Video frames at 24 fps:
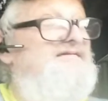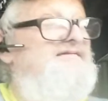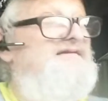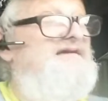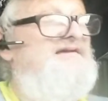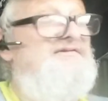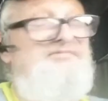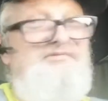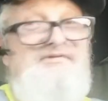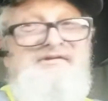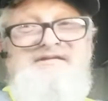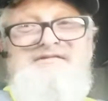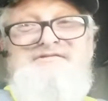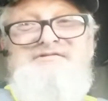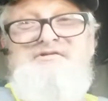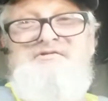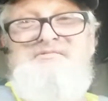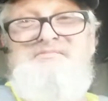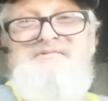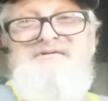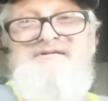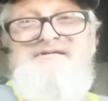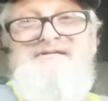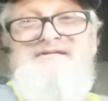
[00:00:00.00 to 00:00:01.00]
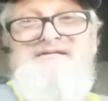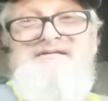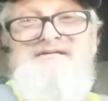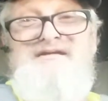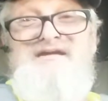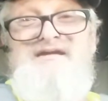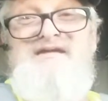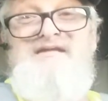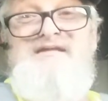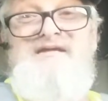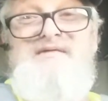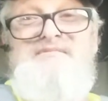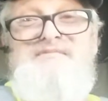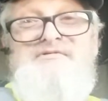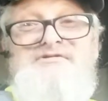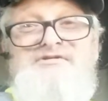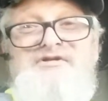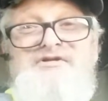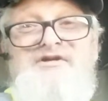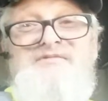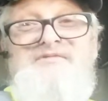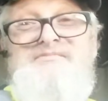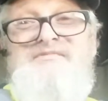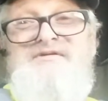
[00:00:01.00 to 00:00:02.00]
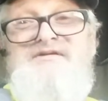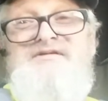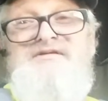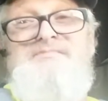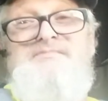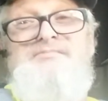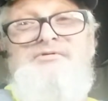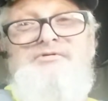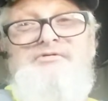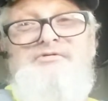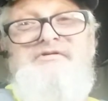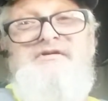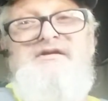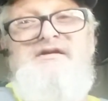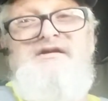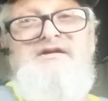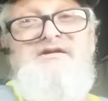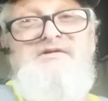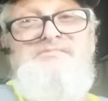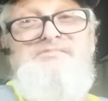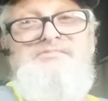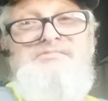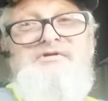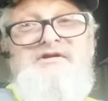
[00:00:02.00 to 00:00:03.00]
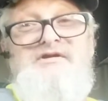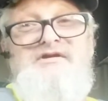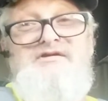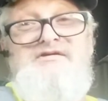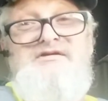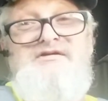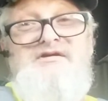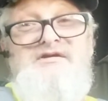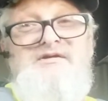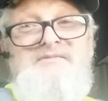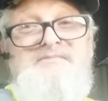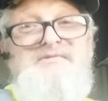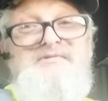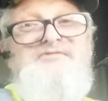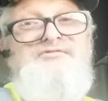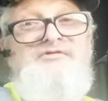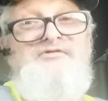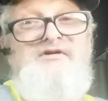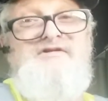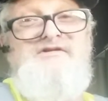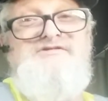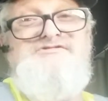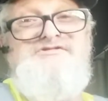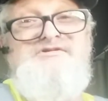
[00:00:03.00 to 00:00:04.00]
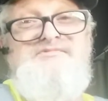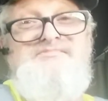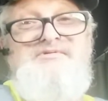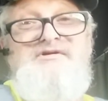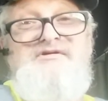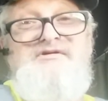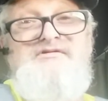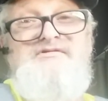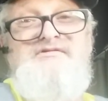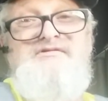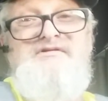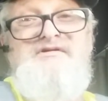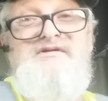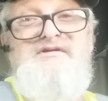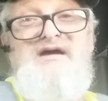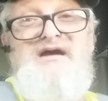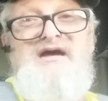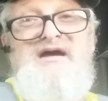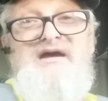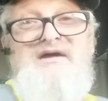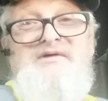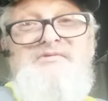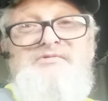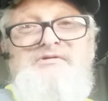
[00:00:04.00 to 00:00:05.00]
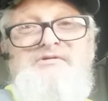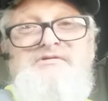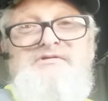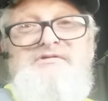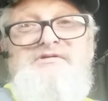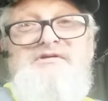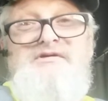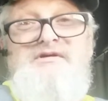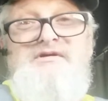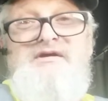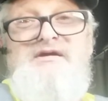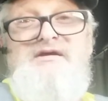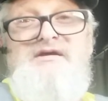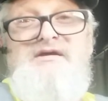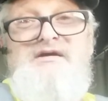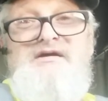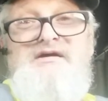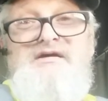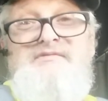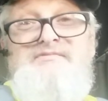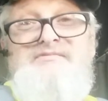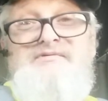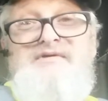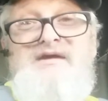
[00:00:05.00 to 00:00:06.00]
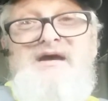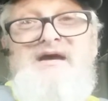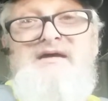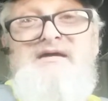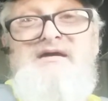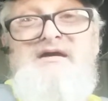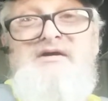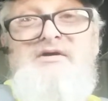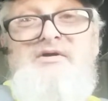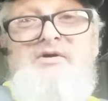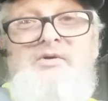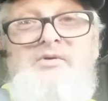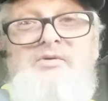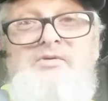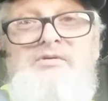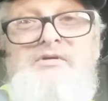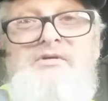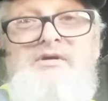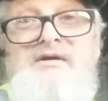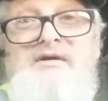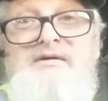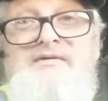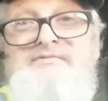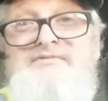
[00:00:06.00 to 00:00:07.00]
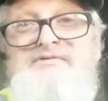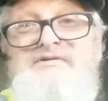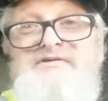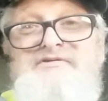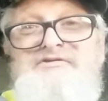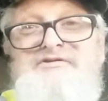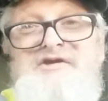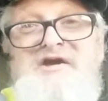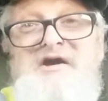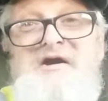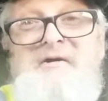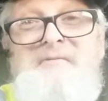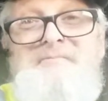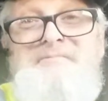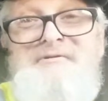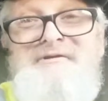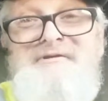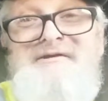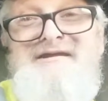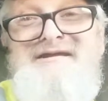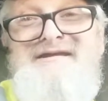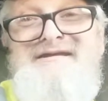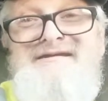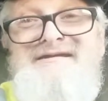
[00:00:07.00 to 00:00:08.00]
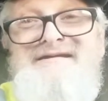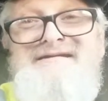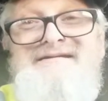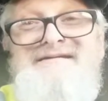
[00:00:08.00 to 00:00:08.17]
That's what he told me. He never taught me to pull the air brake before I jump out, I would have got a hold of his company.